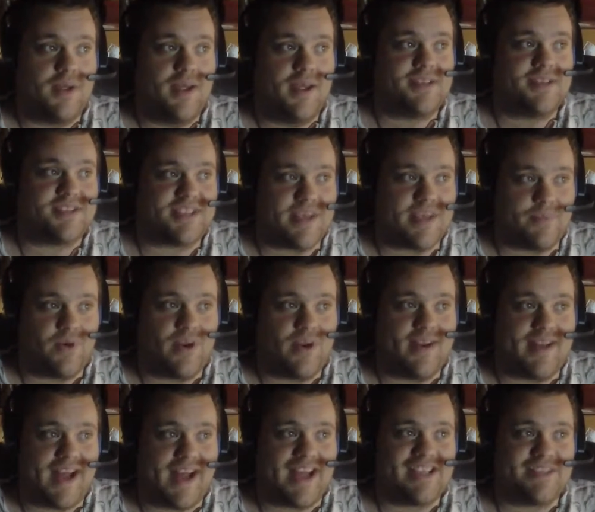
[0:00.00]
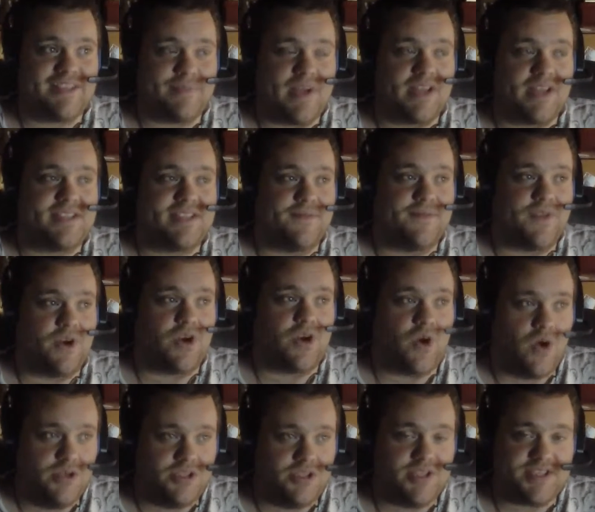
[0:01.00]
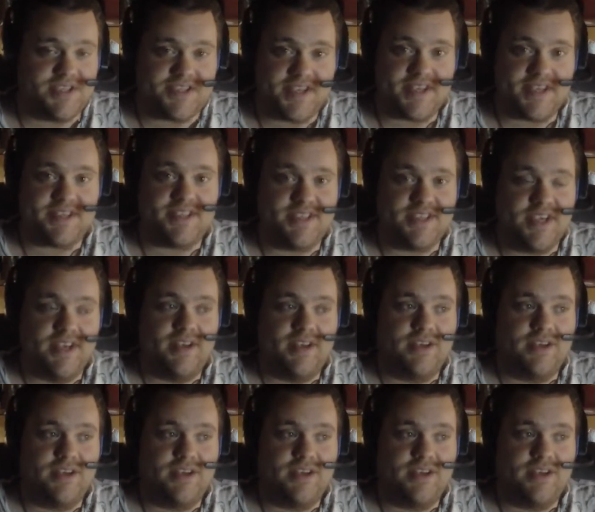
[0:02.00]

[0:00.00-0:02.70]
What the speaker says: separate aspects of their consciousness